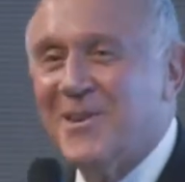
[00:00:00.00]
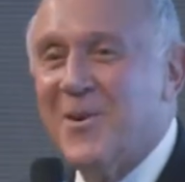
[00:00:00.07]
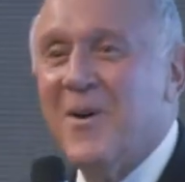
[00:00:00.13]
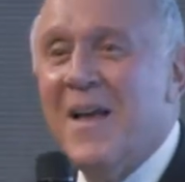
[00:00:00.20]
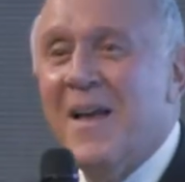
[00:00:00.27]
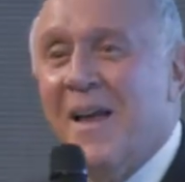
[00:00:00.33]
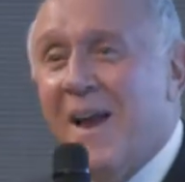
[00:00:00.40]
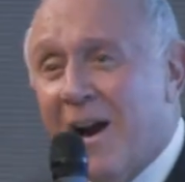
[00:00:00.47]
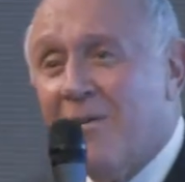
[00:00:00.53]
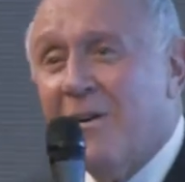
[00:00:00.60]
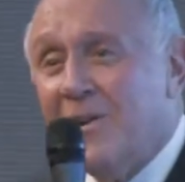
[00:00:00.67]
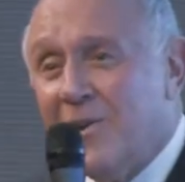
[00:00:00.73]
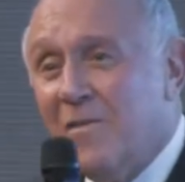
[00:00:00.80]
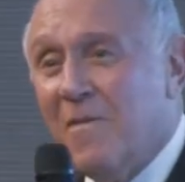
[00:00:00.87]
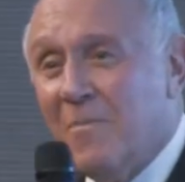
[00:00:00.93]
So
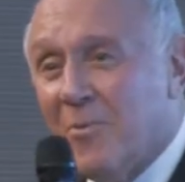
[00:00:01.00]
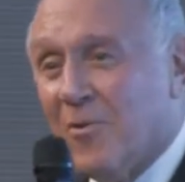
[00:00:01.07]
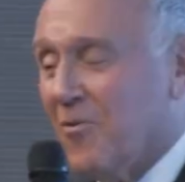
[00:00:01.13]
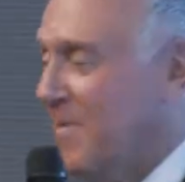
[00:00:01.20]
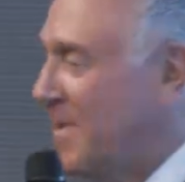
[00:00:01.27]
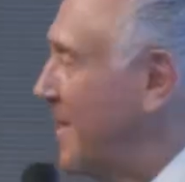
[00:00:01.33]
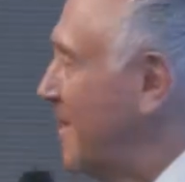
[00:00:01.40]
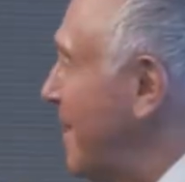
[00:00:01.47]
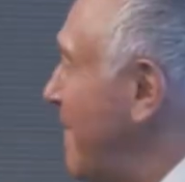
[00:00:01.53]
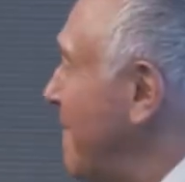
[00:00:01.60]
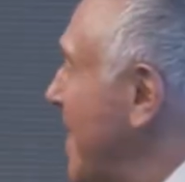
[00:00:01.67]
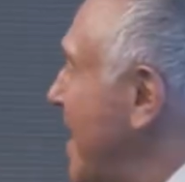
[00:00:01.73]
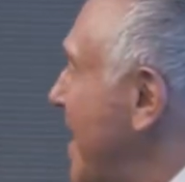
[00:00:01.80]
areas of improvement, okay?